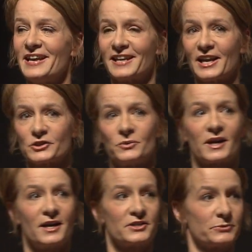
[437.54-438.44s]
Guess
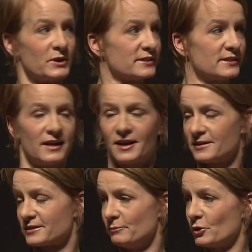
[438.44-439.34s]
what state has
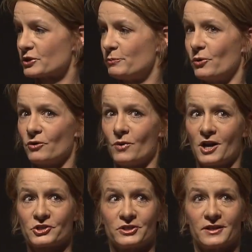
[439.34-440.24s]
the most porn
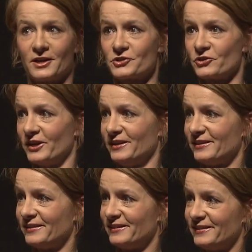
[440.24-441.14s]
watched in the country?
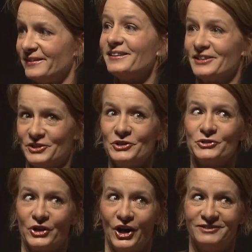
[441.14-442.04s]
Utah.